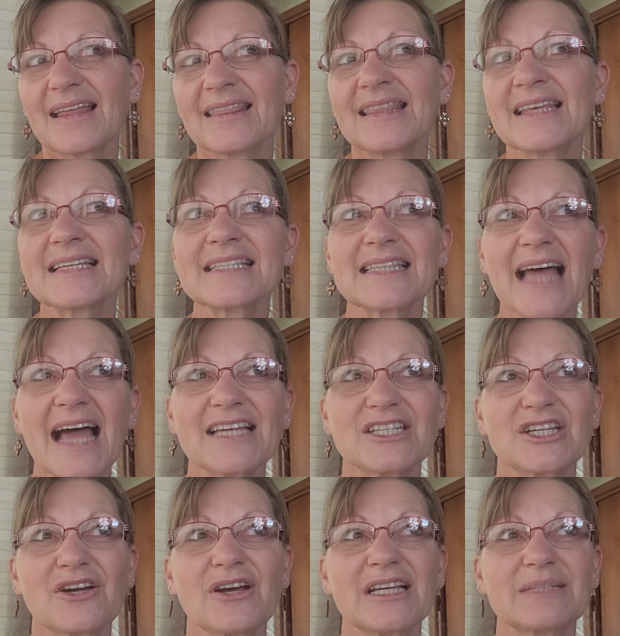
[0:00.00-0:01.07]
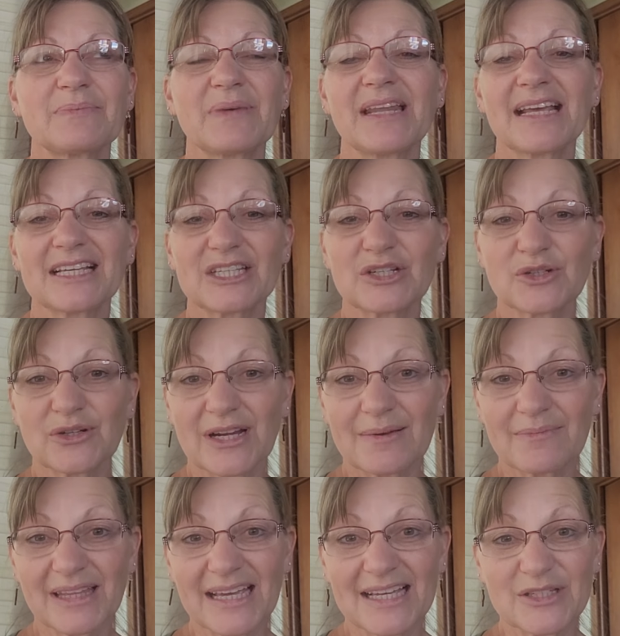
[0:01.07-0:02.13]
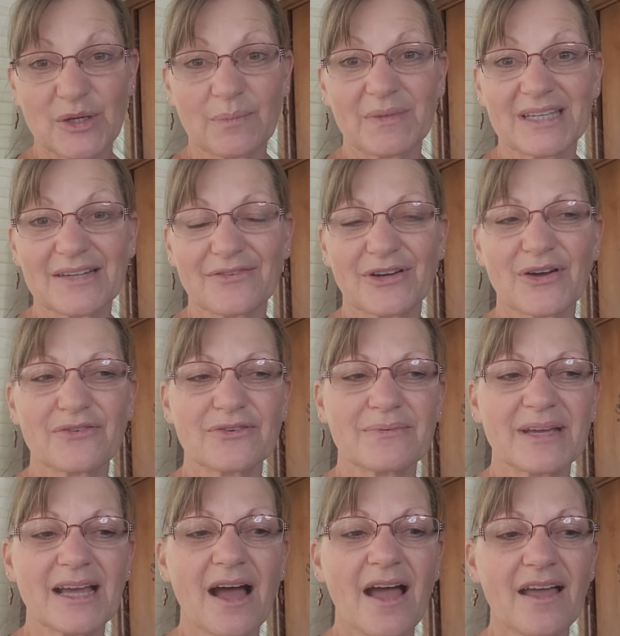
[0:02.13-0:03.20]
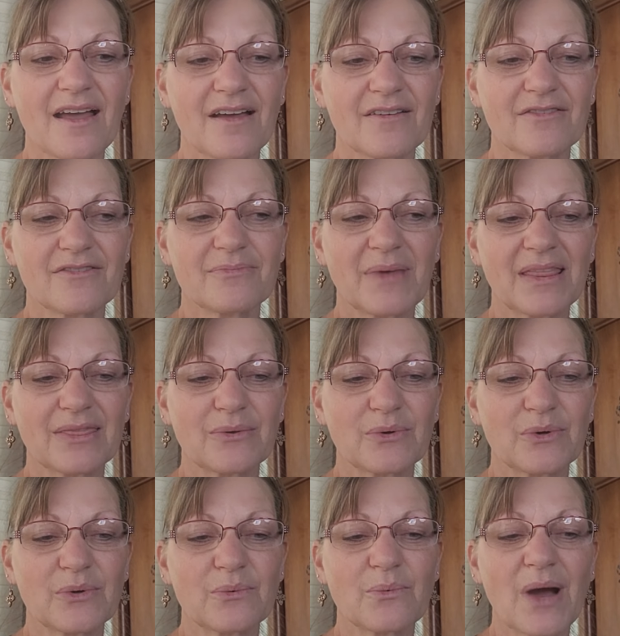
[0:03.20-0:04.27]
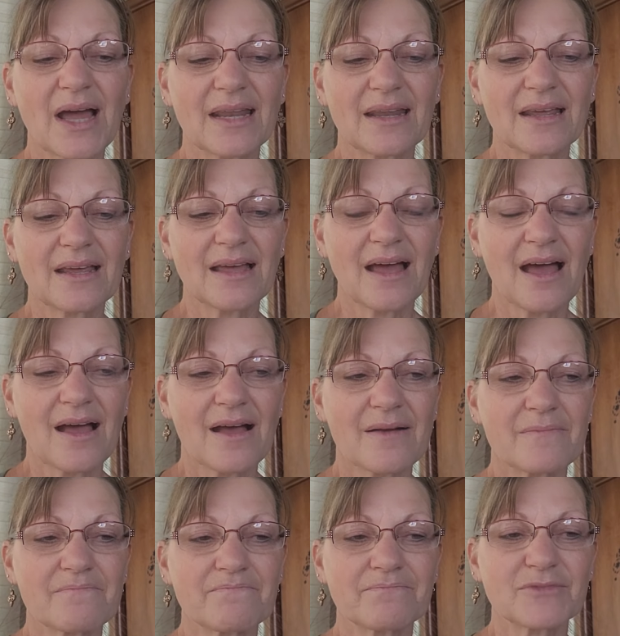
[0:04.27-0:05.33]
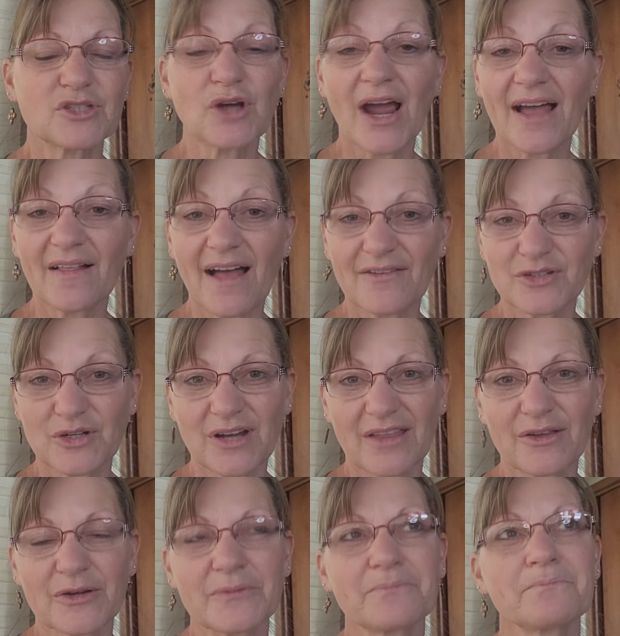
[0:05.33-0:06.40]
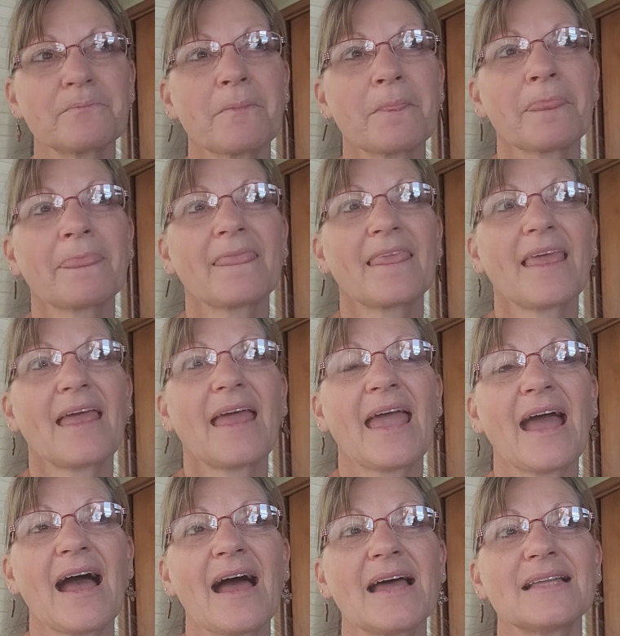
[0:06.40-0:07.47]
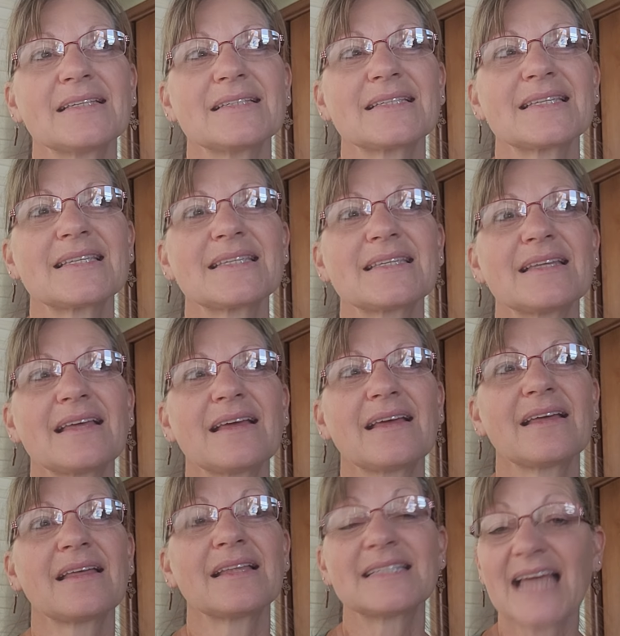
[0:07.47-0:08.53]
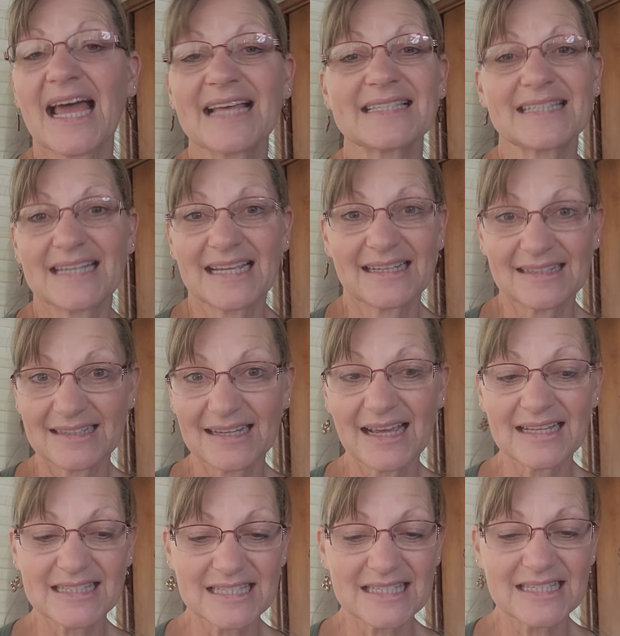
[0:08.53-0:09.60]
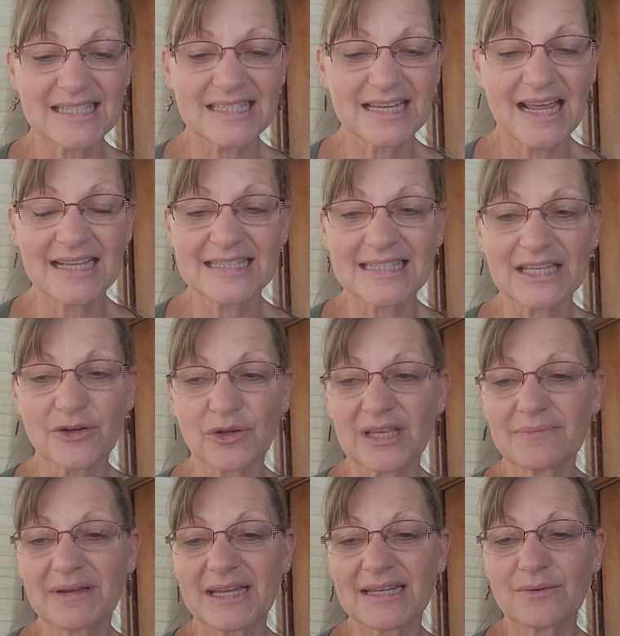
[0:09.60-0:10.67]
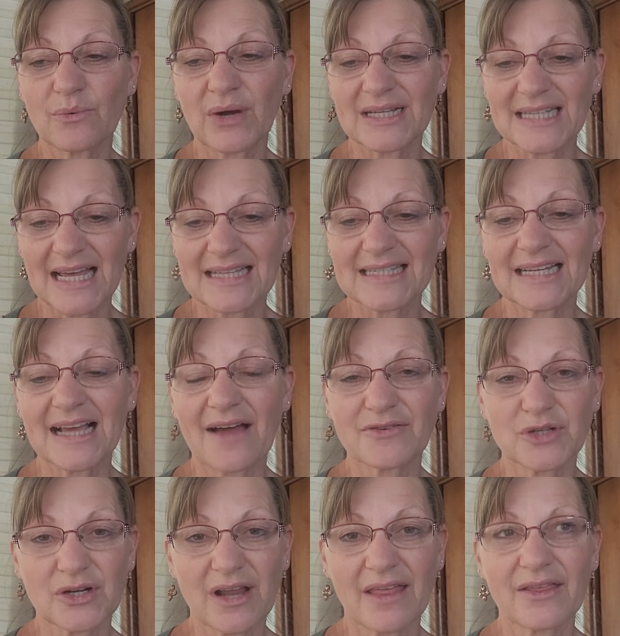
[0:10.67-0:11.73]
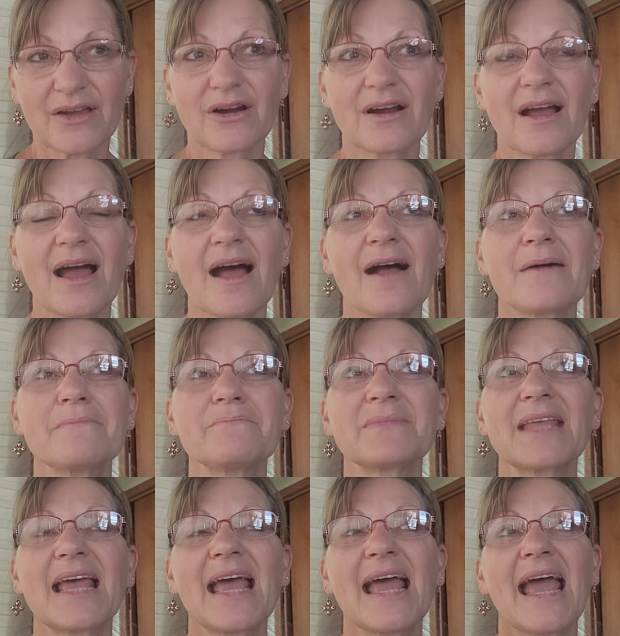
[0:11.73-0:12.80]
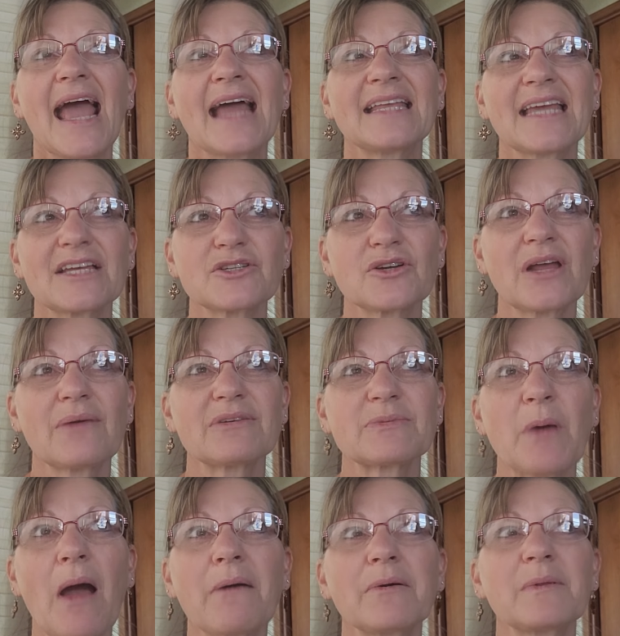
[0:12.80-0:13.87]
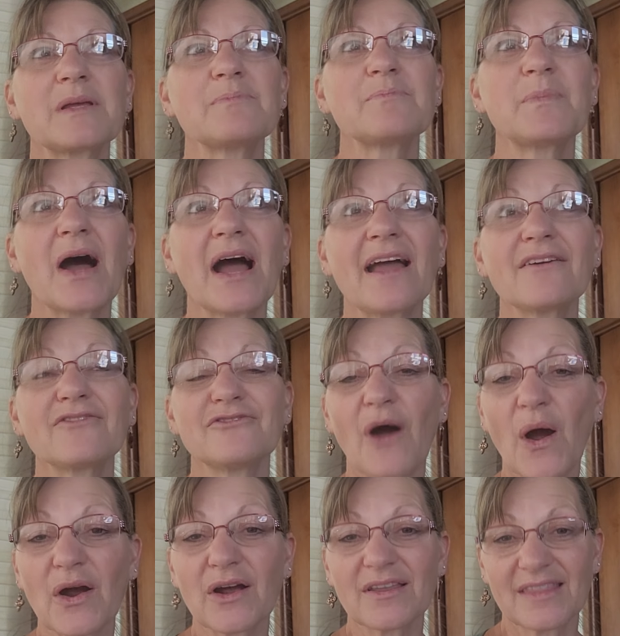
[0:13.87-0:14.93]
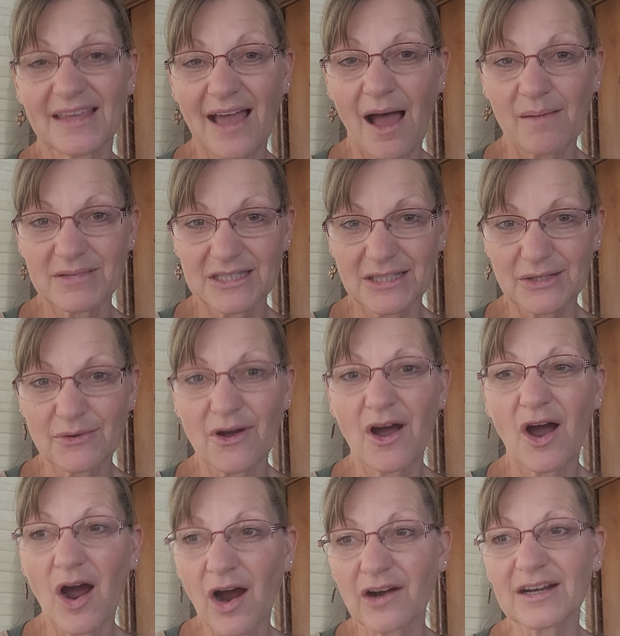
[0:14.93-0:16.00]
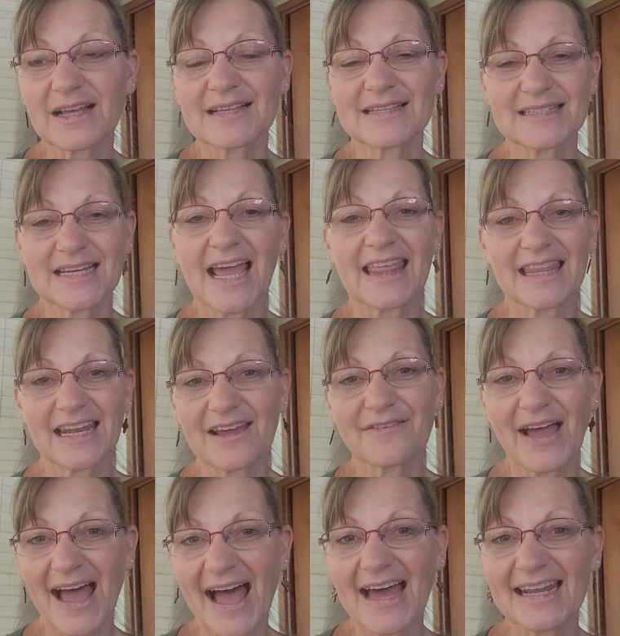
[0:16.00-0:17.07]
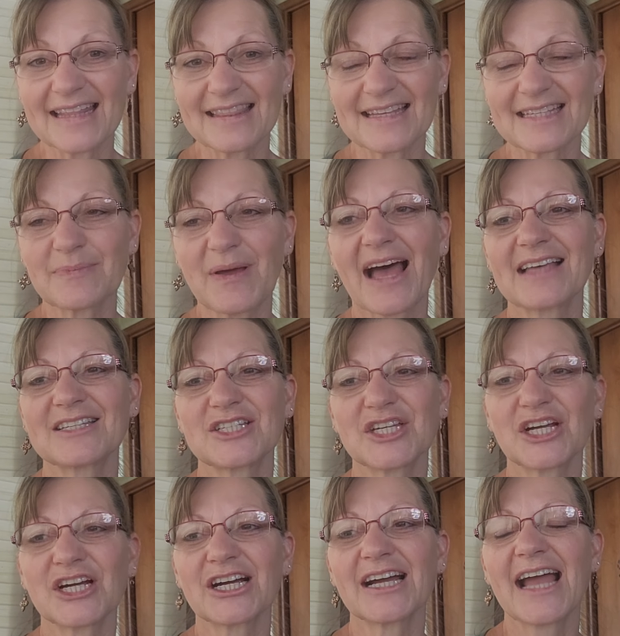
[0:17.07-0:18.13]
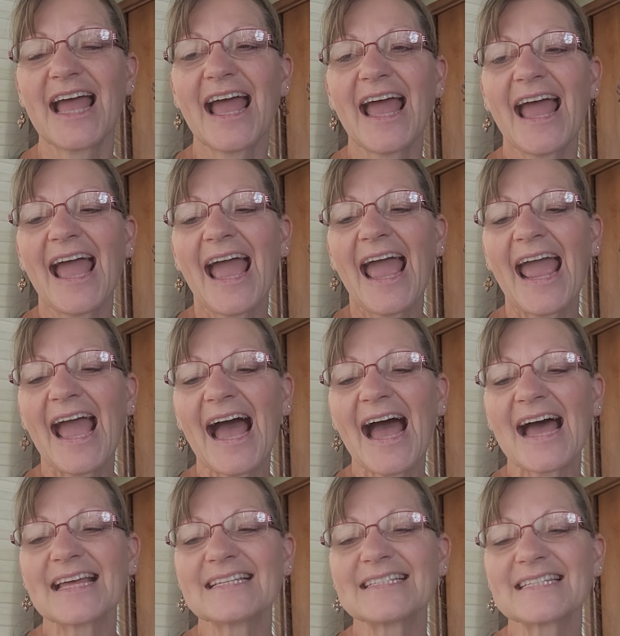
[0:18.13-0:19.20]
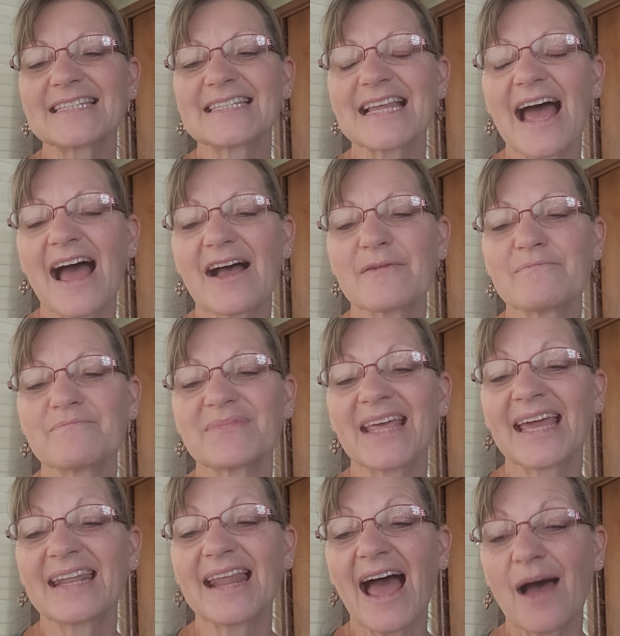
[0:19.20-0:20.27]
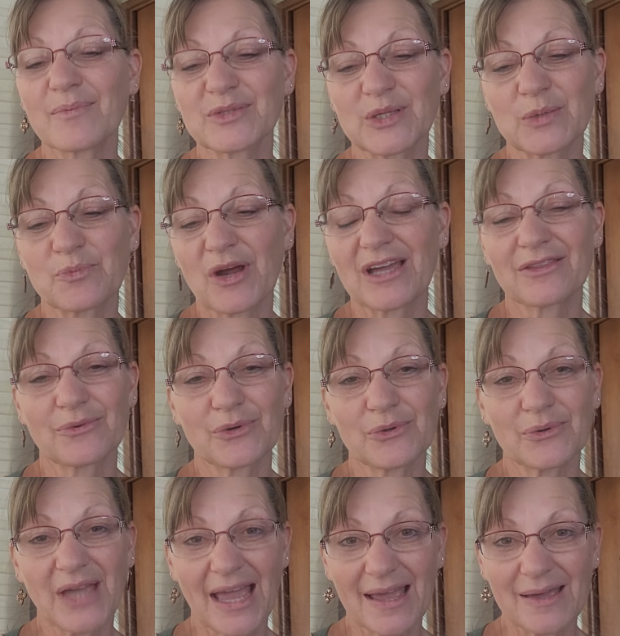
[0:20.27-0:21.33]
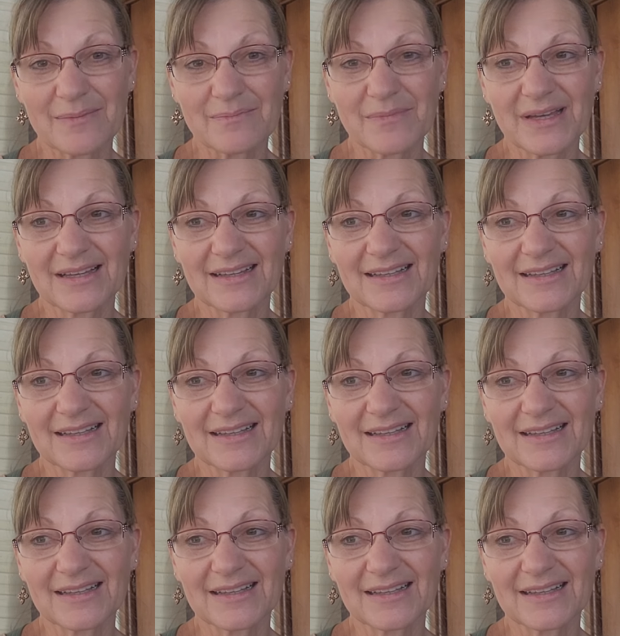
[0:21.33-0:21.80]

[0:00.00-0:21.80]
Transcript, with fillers: this last year has been extremely, extremely difficult for me. I have been through one um, trial after another, and testing. It's it's literally been one testing after another, um, and yesterday was probably by far the absolute hardest day that I've had in this past year, and um, then absolute breakthrough came